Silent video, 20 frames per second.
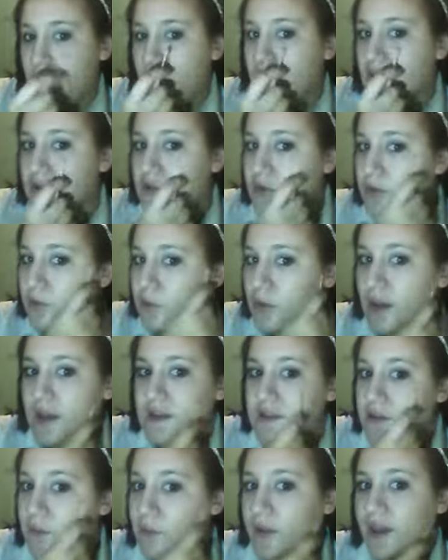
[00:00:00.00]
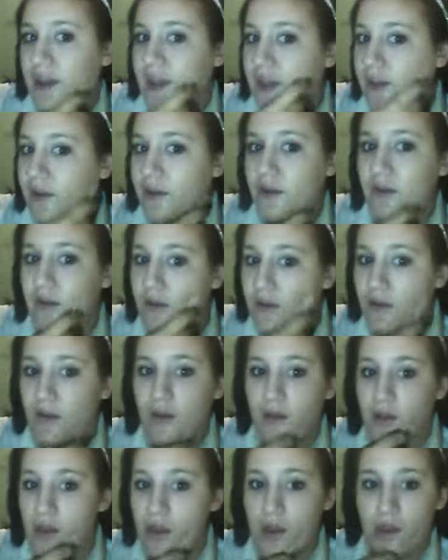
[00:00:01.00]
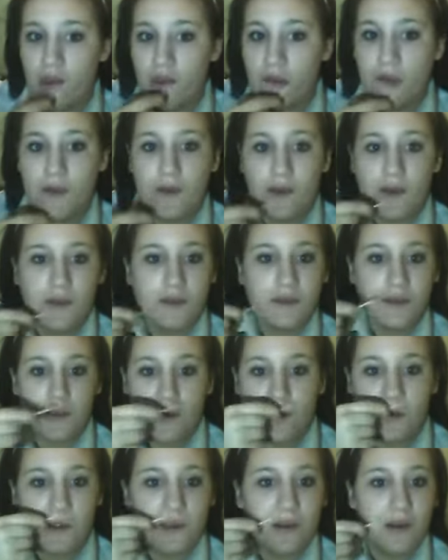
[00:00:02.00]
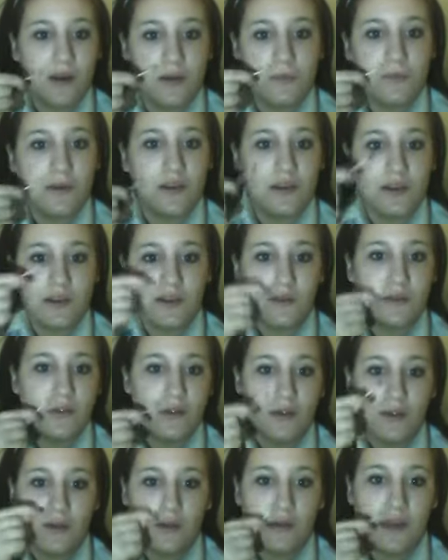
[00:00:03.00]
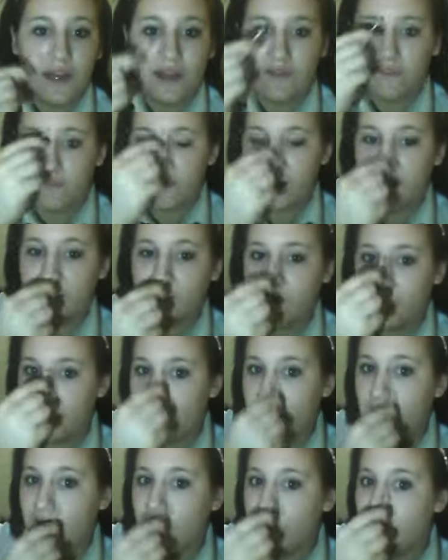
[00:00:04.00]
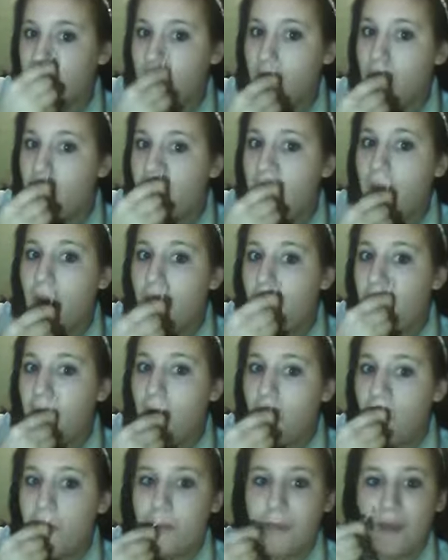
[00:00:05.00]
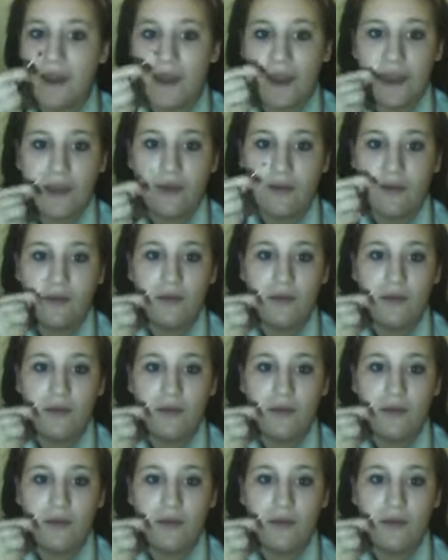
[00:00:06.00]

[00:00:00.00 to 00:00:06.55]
once or twice a week. So I'm going to leave this for about a minute.